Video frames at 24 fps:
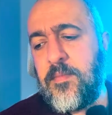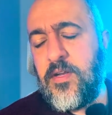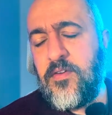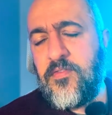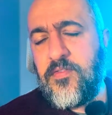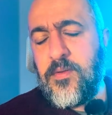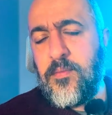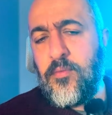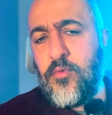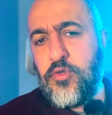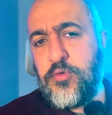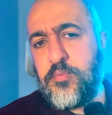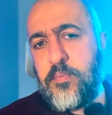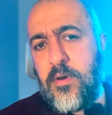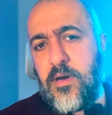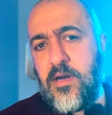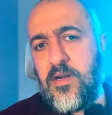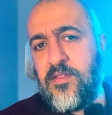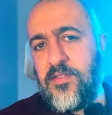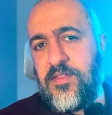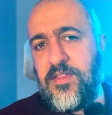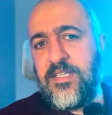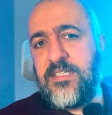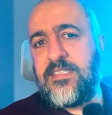for the most
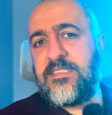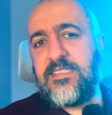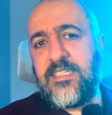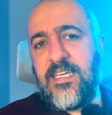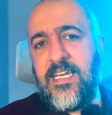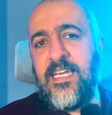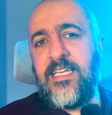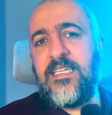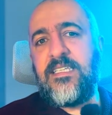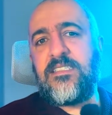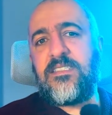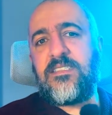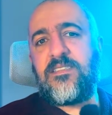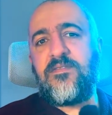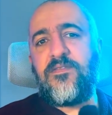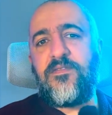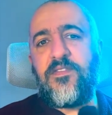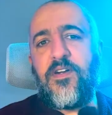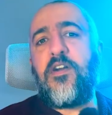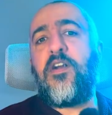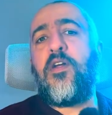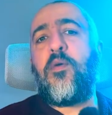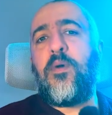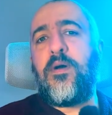part this is
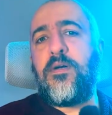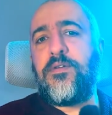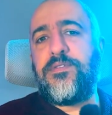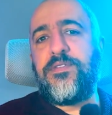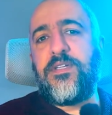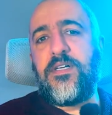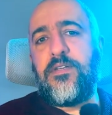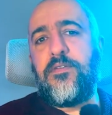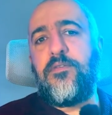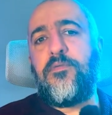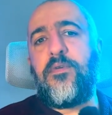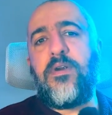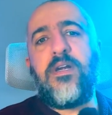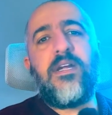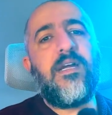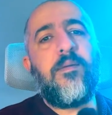very well done, right?